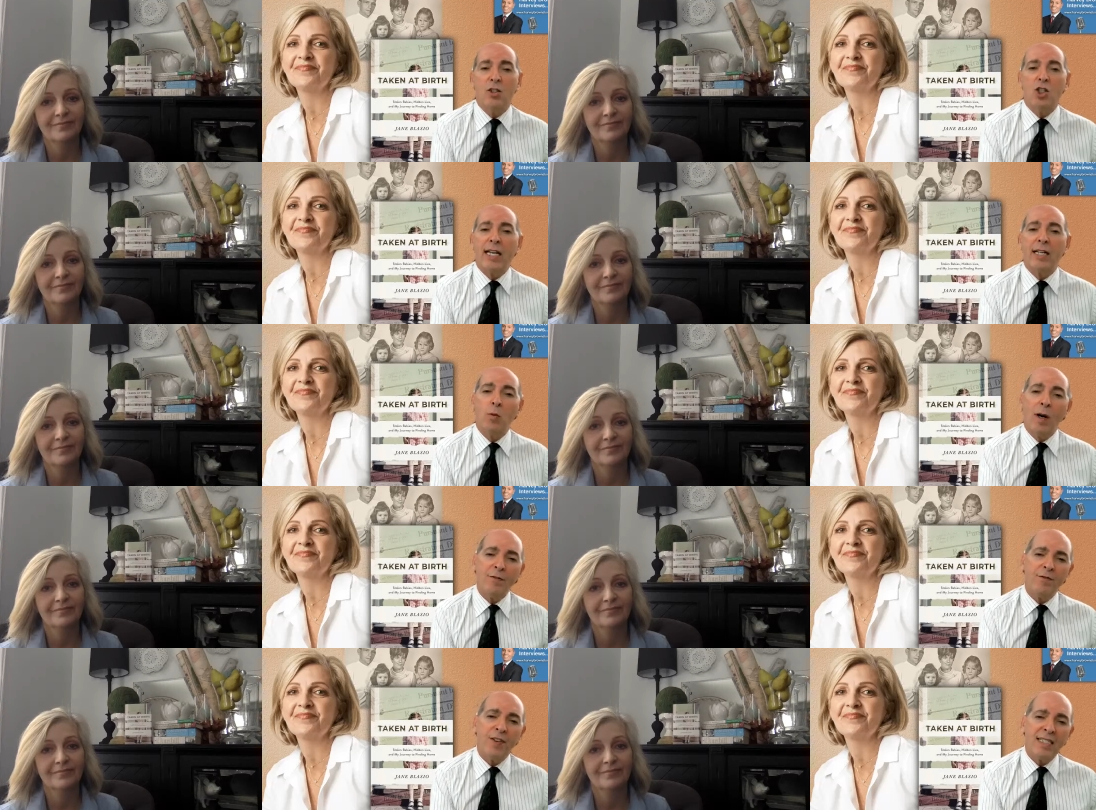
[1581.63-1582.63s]
Speaker 1: Jane, what
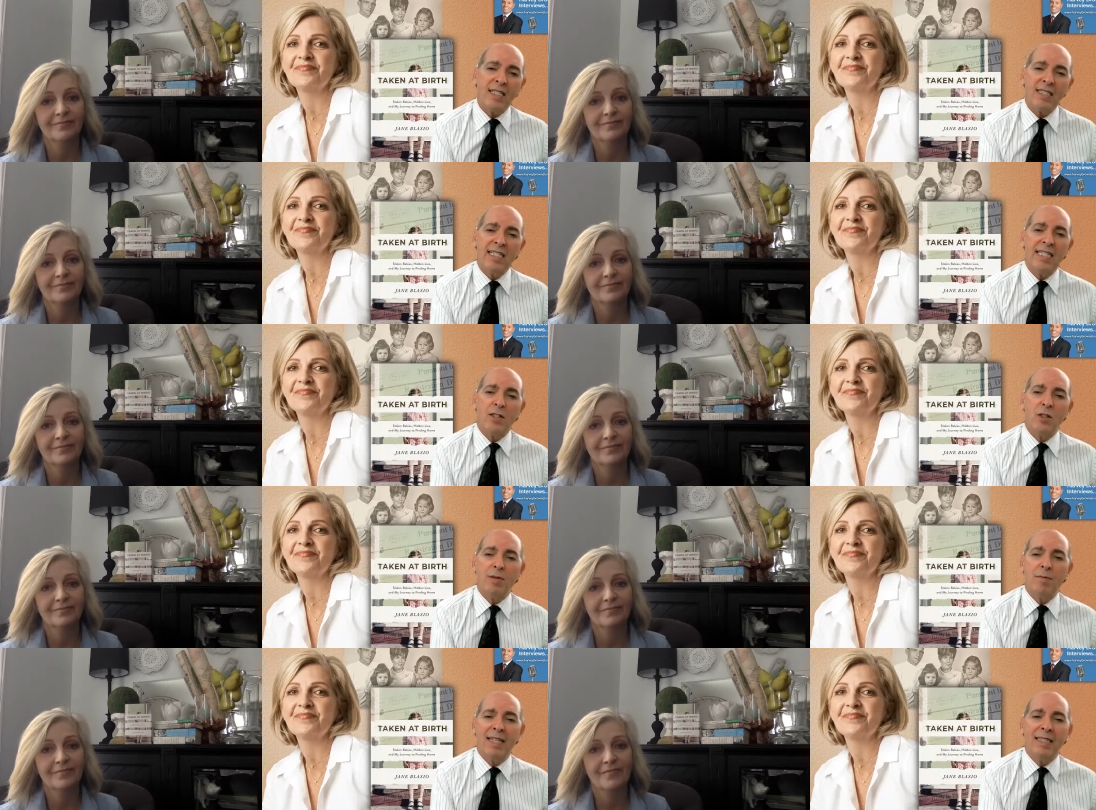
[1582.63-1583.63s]
fences needed to
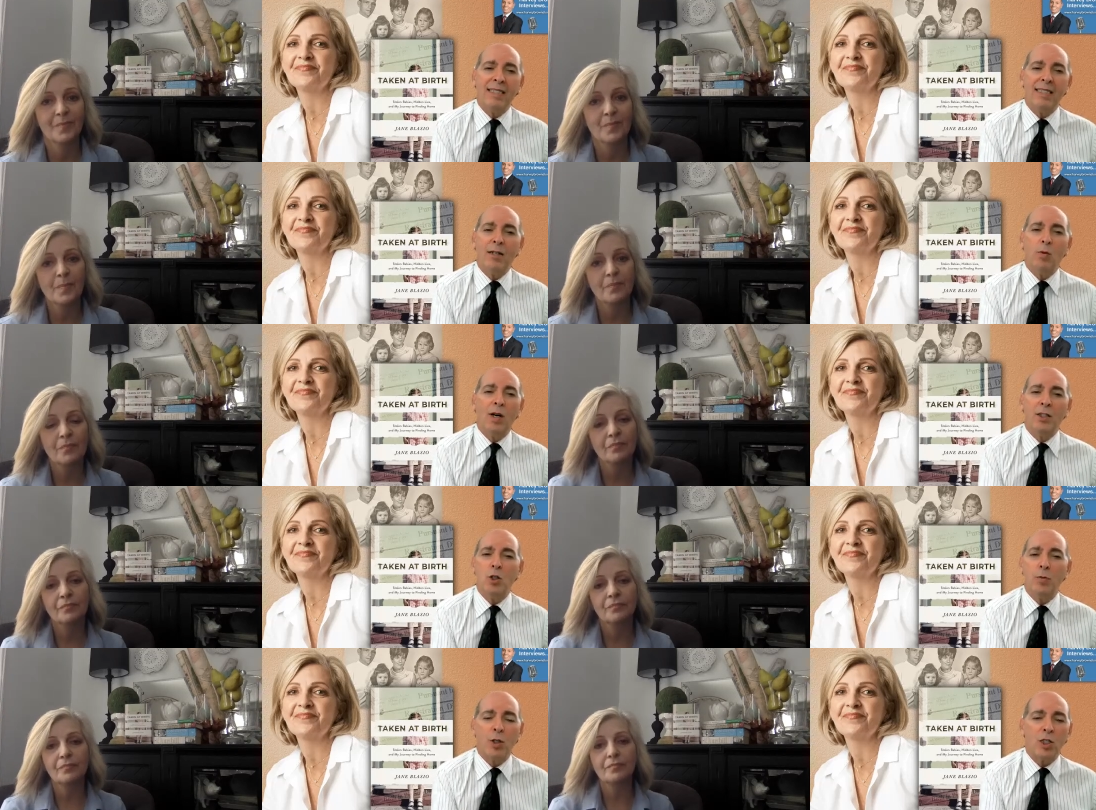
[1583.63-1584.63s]
be mended and what
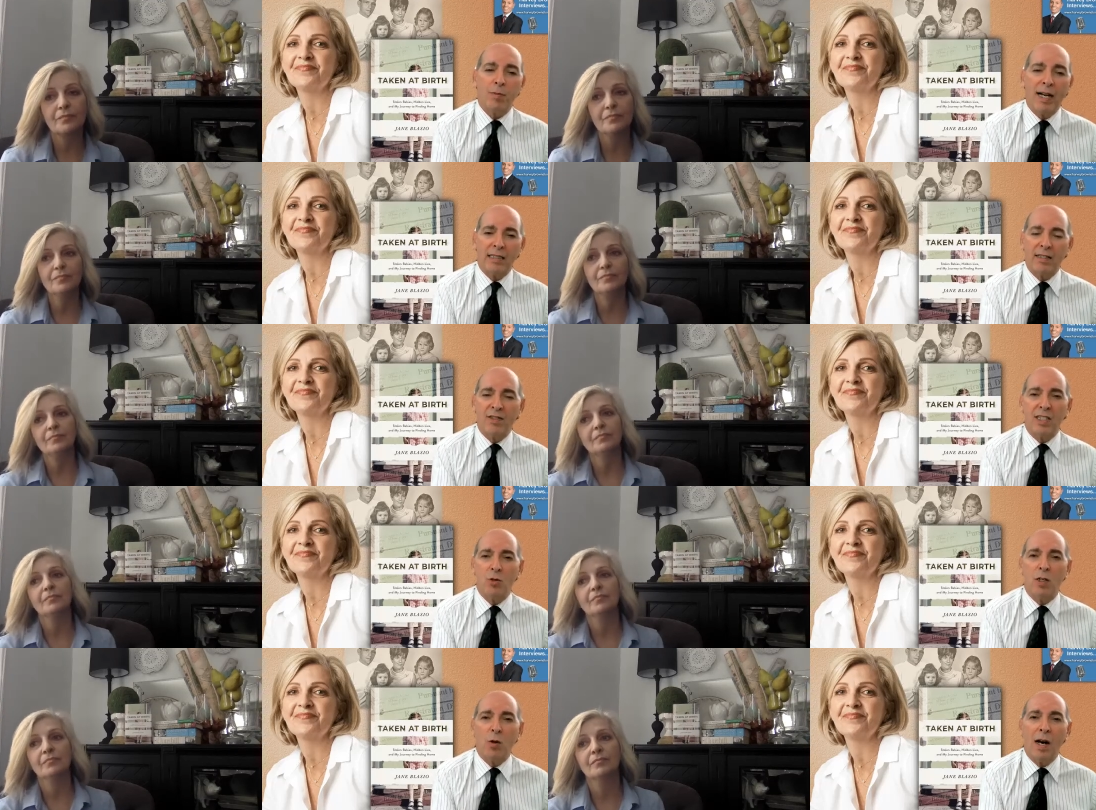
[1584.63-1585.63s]
new perspectives did
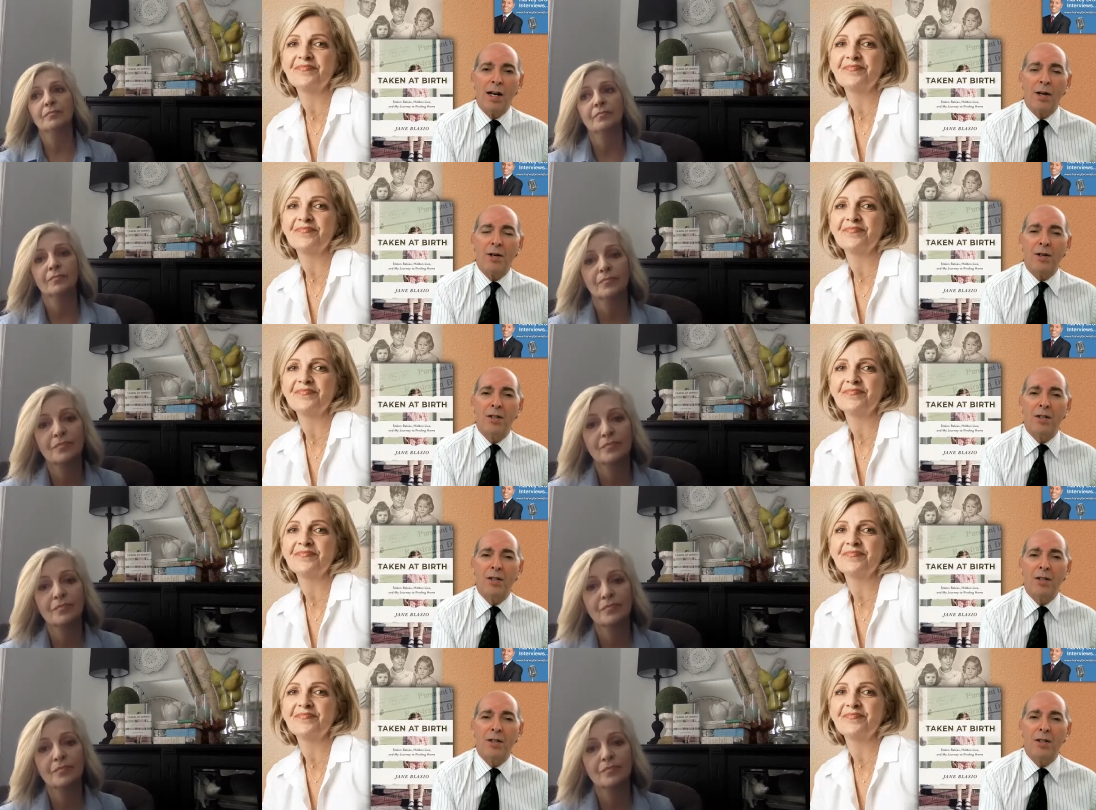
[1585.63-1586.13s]
you acquire?